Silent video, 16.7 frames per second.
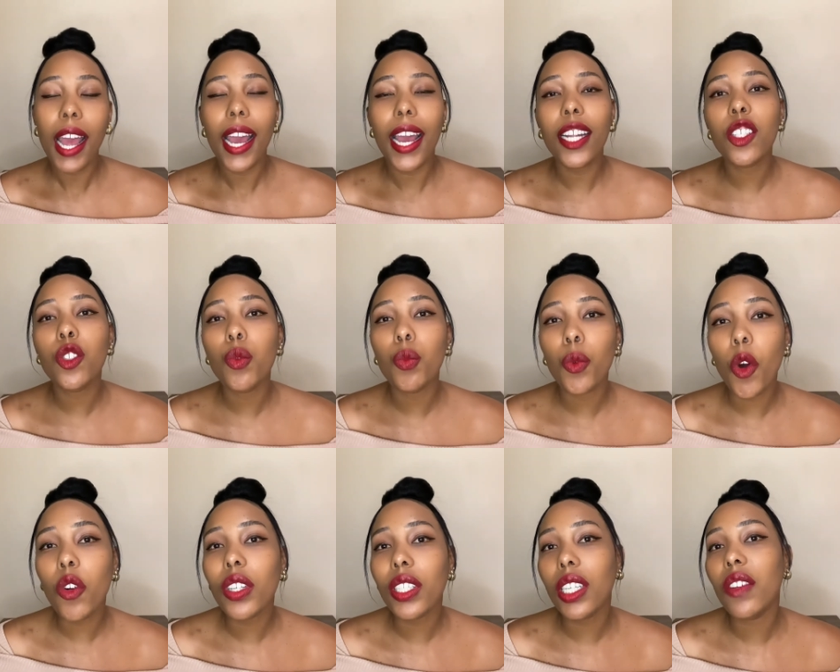and you
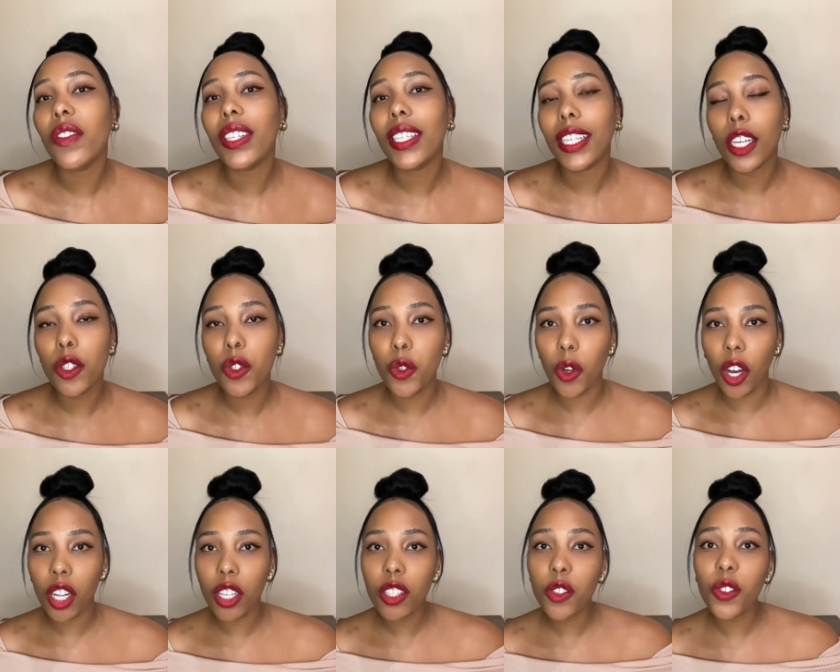won't even get to
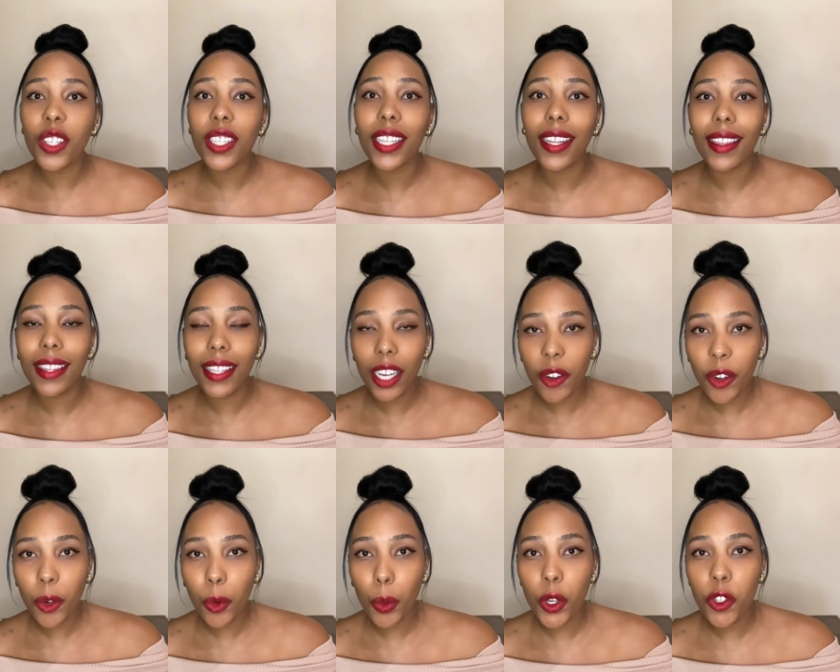answering the theory
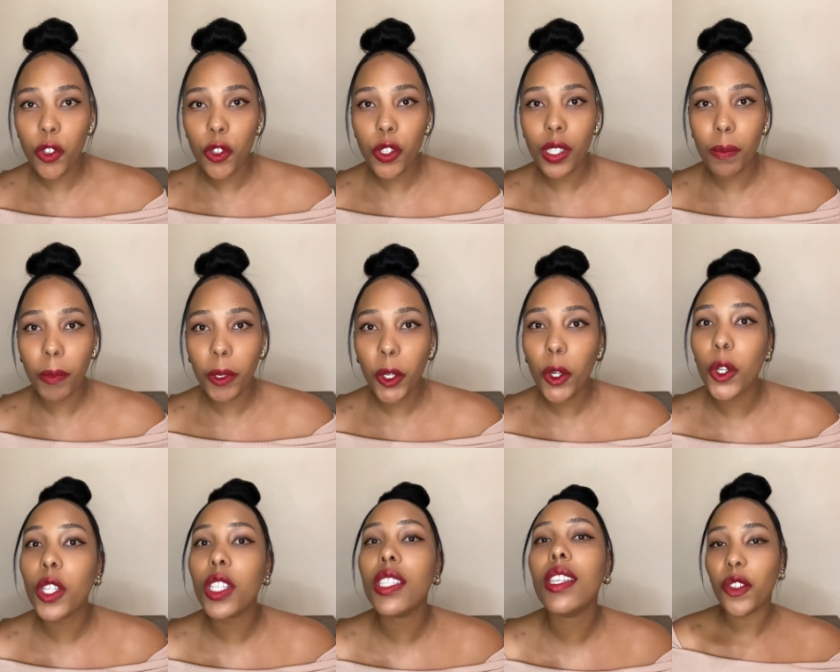questions
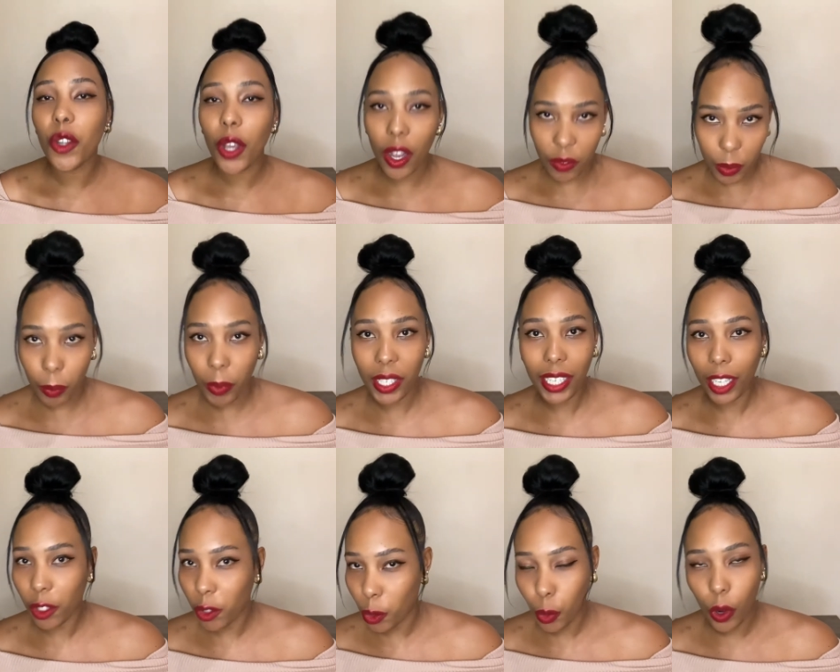because you have spent
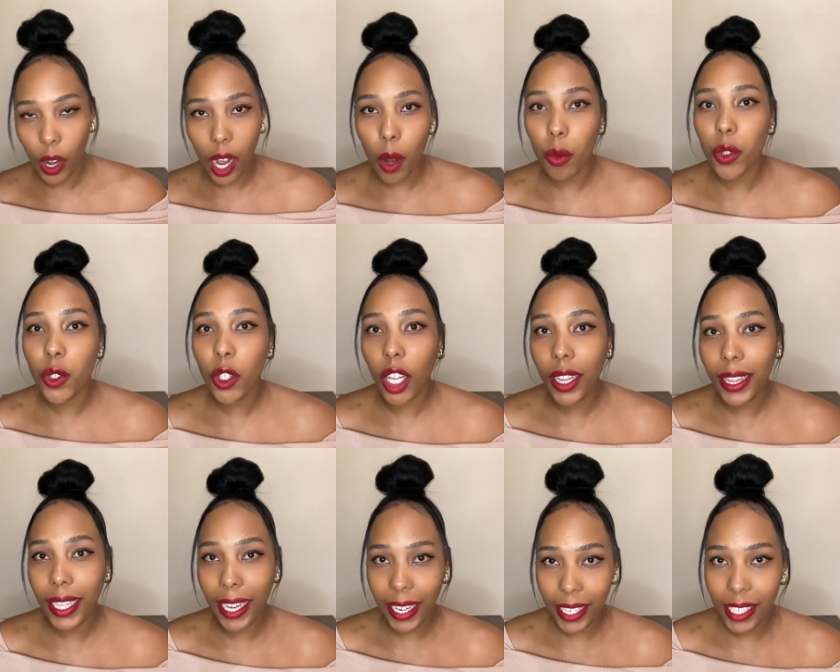like 2 hours on
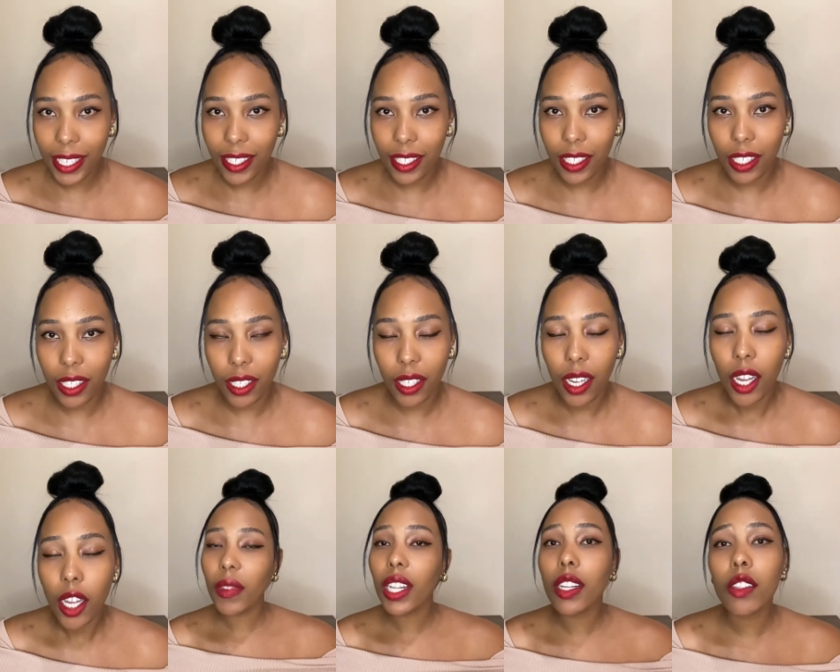the L&D.
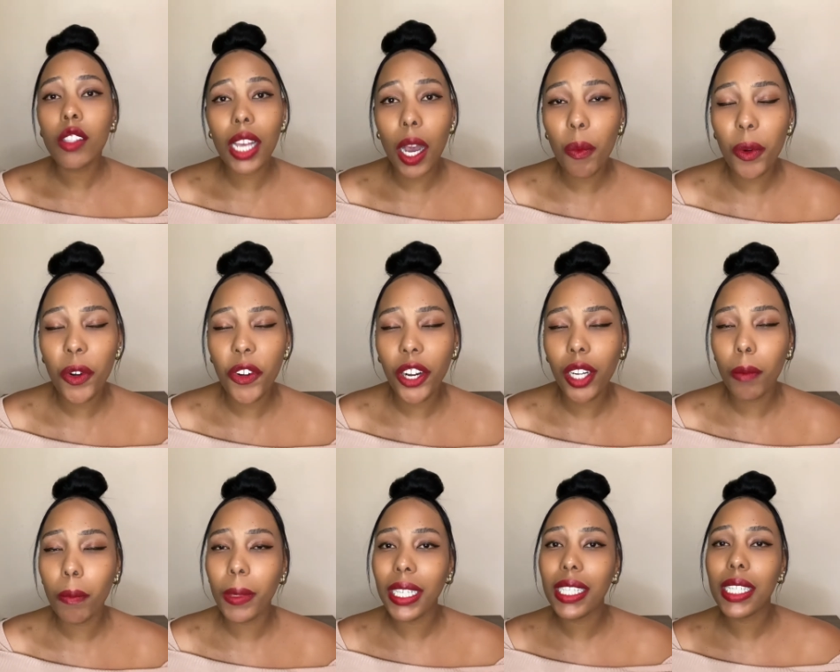So I would recommend